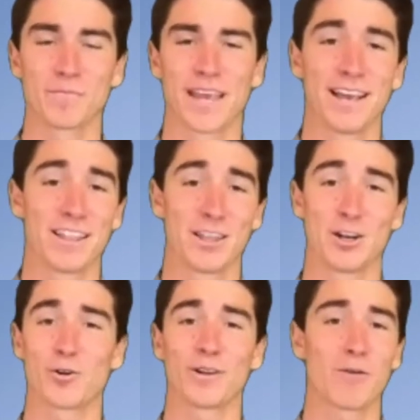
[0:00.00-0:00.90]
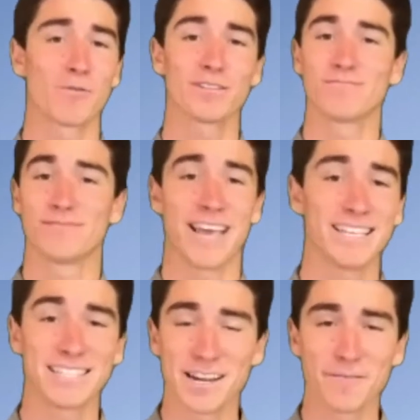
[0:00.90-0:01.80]
The neural network takes
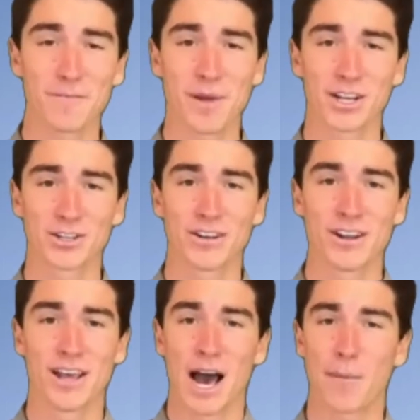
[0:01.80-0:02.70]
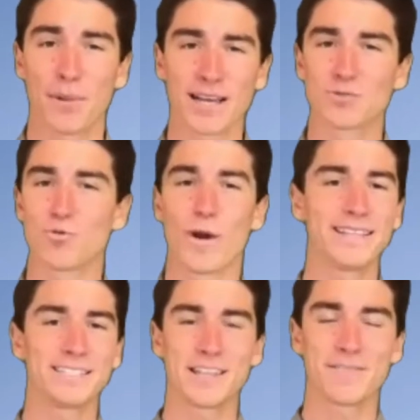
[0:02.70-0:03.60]
in information, applies weights
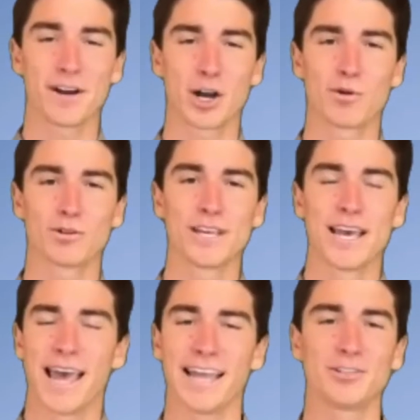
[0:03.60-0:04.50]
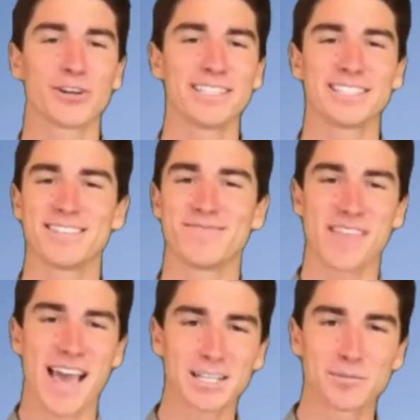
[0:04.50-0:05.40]
to the variables, and creates an
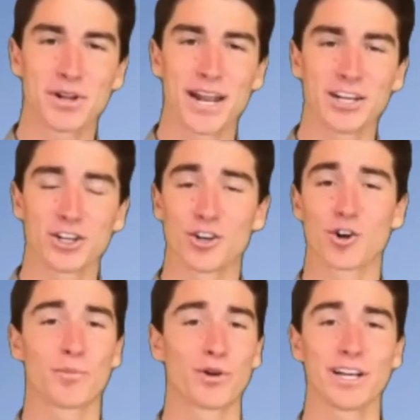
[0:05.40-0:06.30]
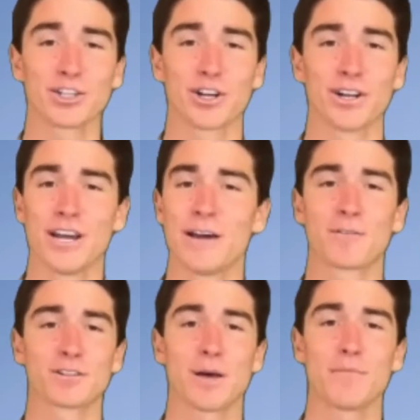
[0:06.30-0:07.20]
explanation or prediction for
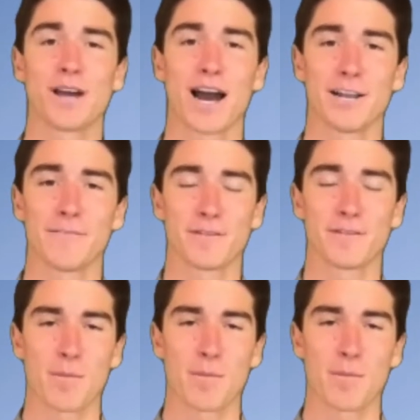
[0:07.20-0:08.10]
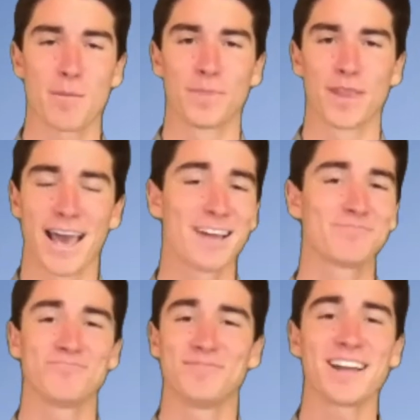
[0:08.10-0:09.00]
some kind of phenomena. And
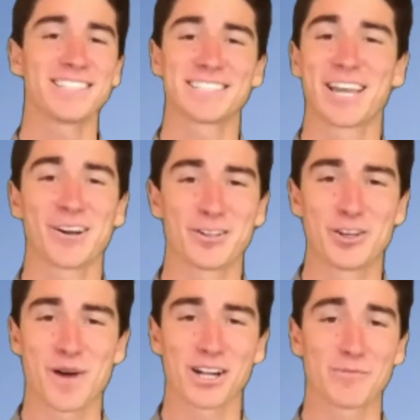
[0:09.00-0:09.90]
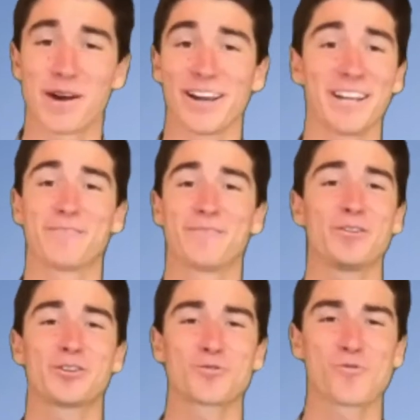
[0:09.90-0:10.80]
not to scare you too much about any
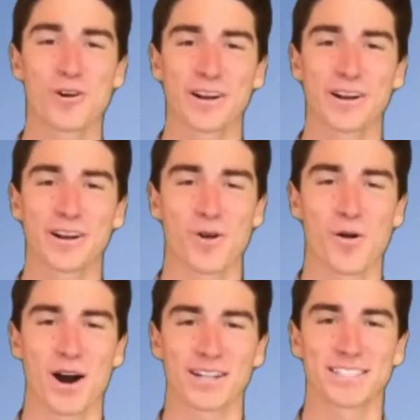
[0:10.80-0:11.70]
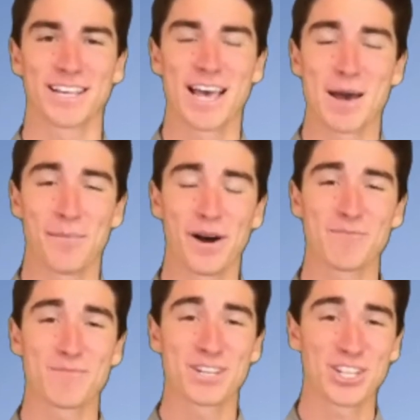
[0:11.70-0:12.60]
future war against robots, but
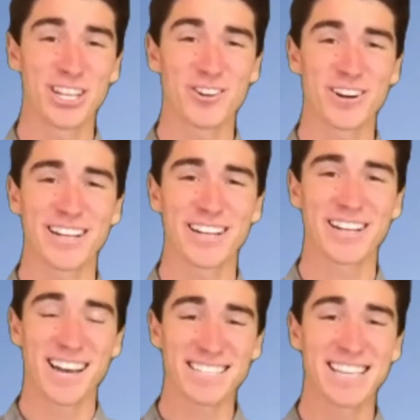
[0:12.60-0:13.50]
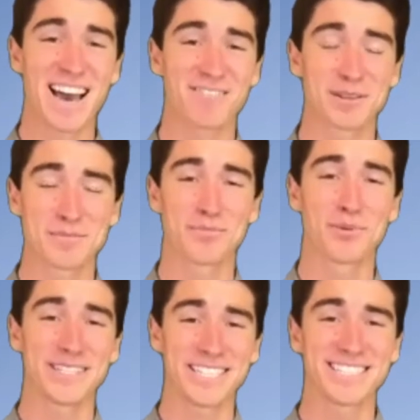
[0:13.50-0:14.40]
machine learning does have some
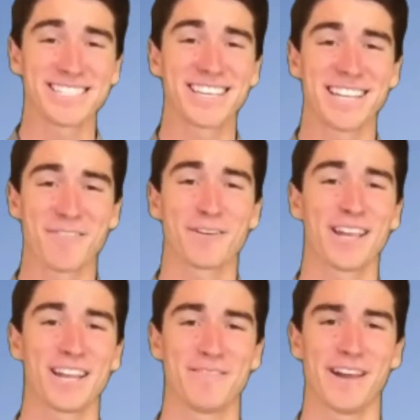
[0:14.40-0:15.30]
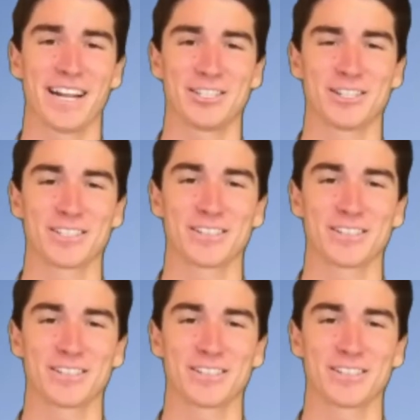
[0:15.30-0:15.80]
pretty significant advantages.